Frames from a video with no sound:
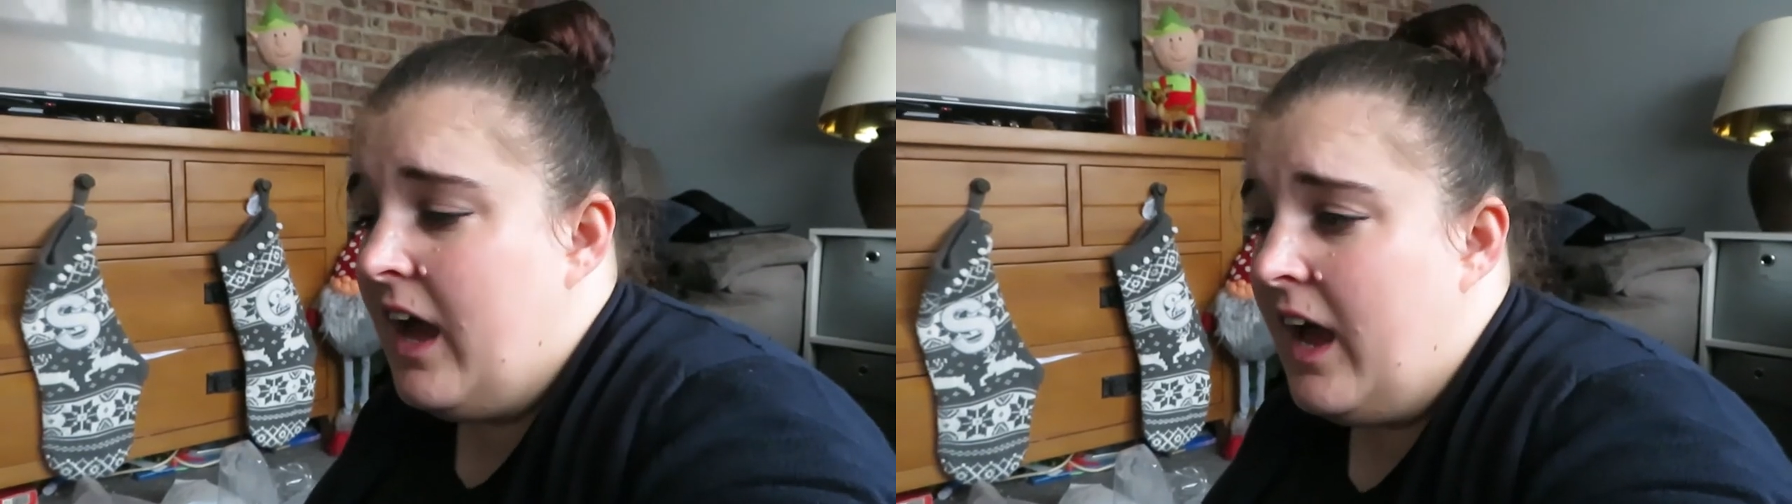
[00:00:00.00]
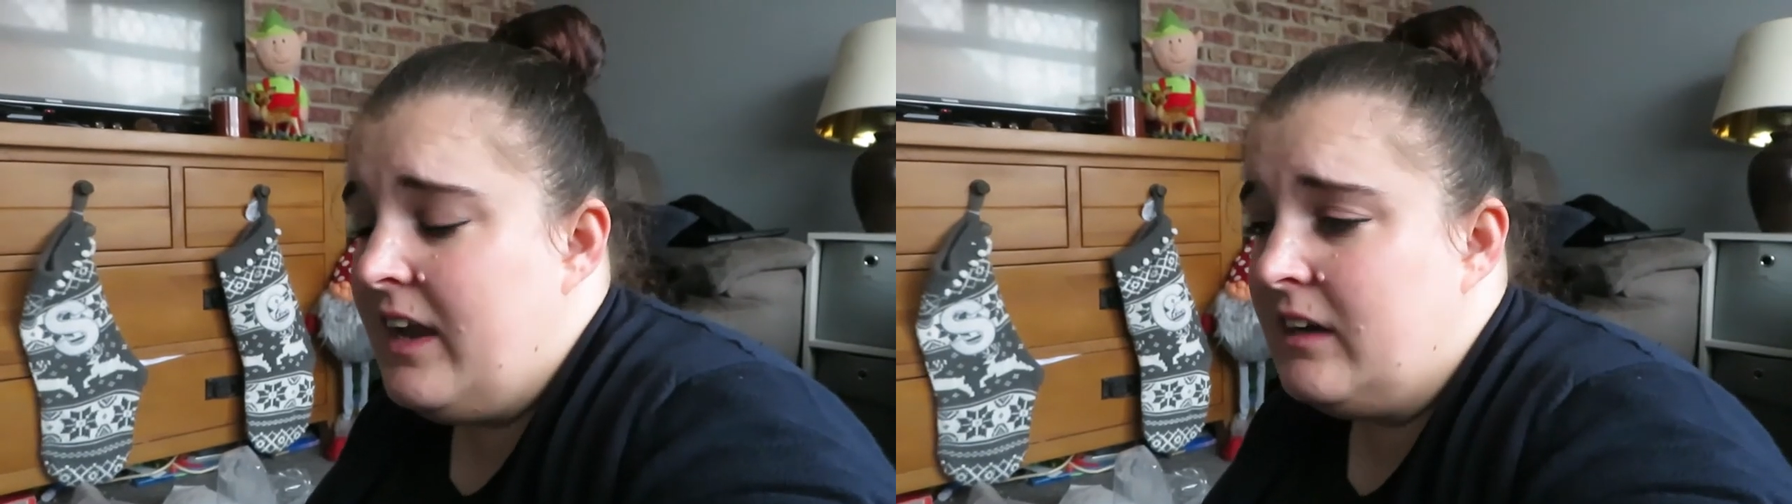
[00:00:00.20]

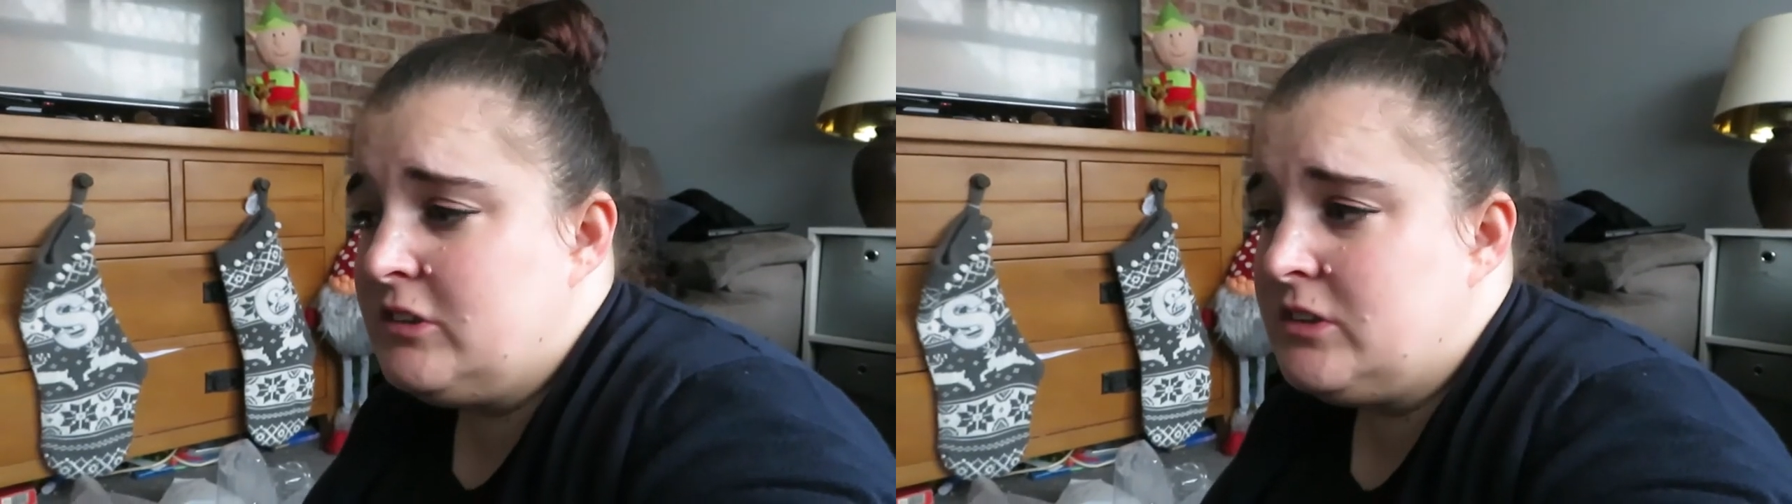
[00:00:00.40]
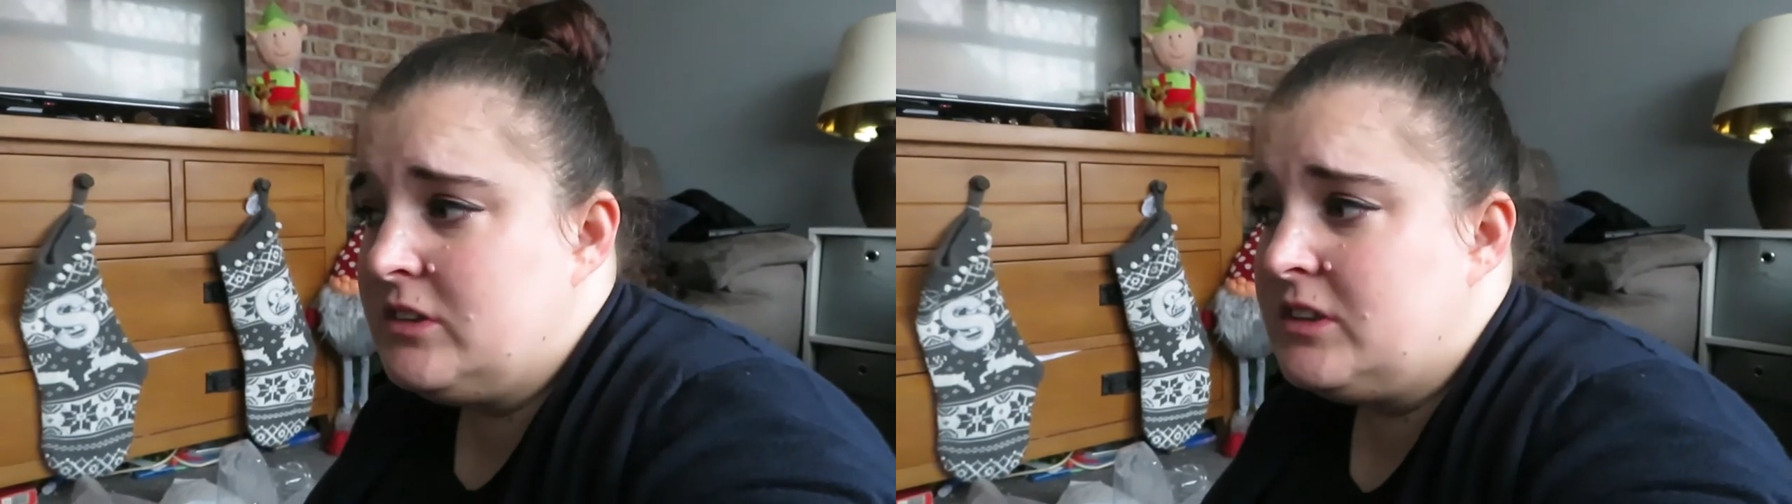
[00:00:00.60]
And now
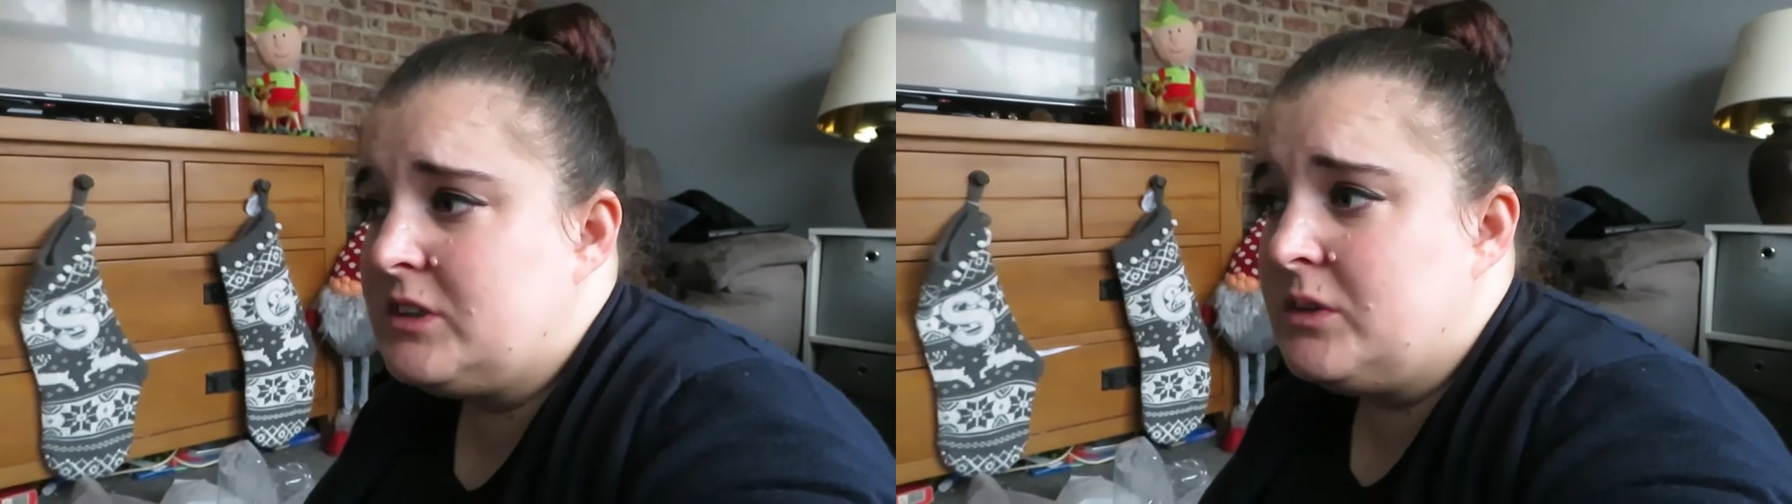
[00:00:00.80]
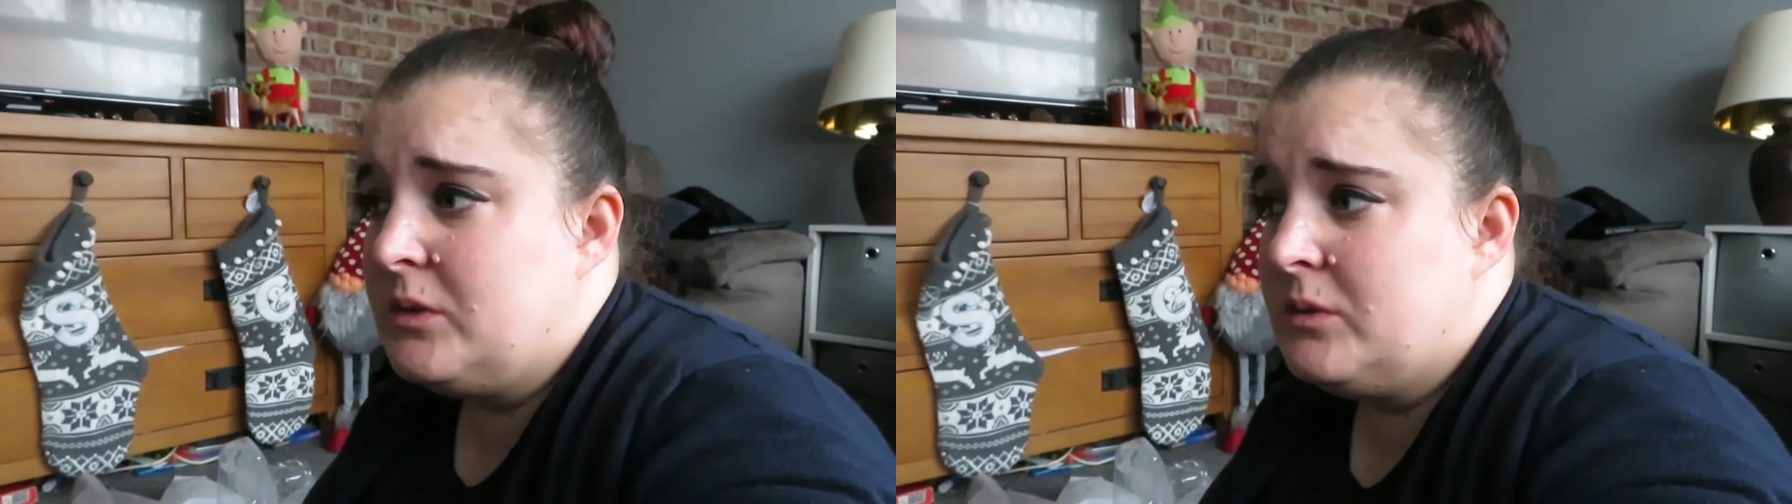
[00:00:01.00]
George's
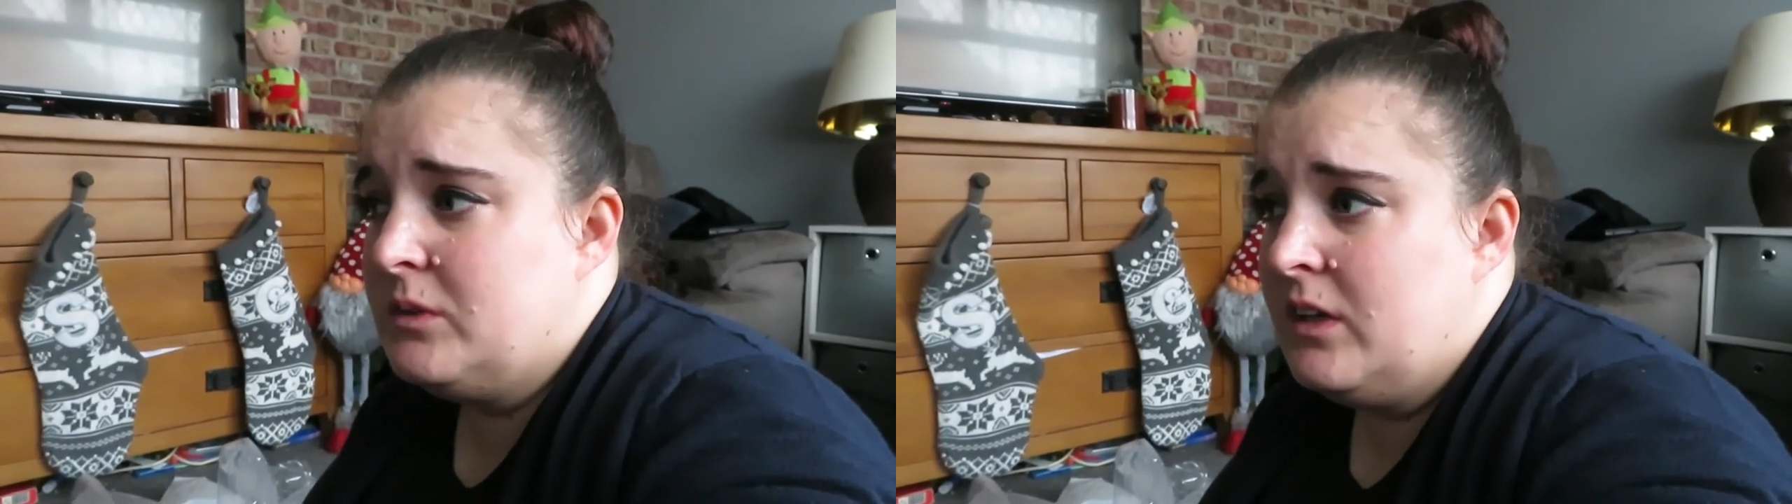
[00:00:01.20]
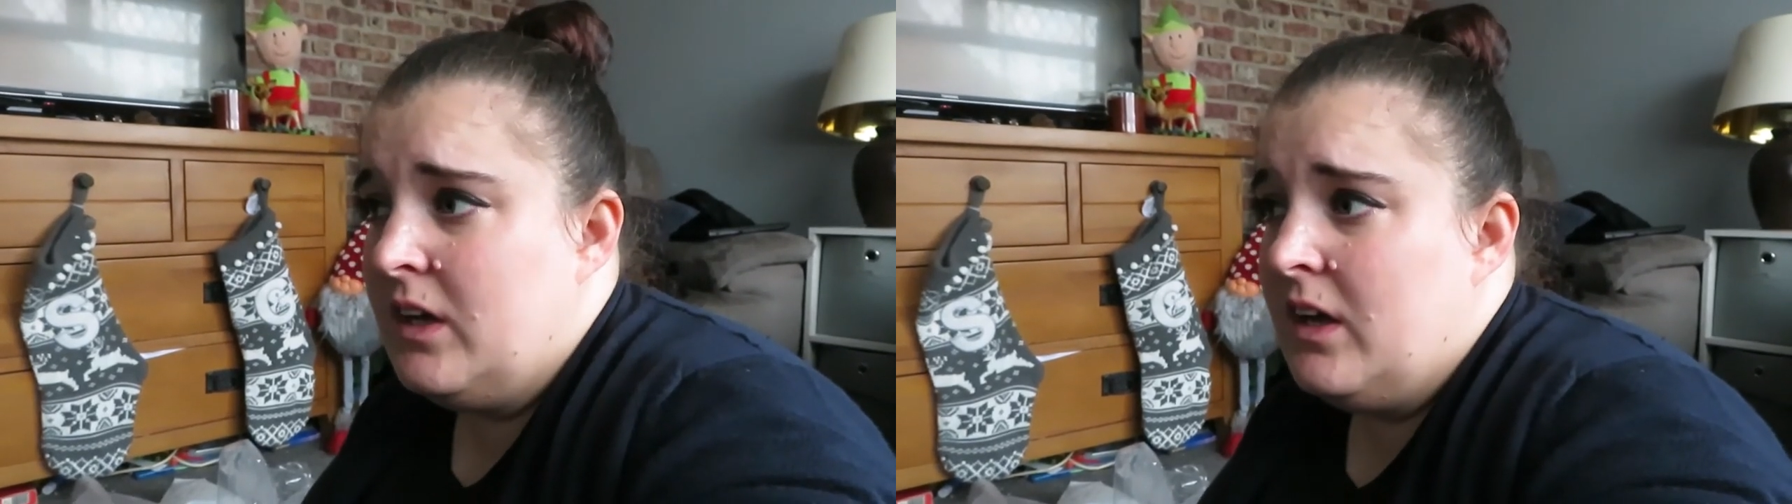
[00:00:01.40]
school,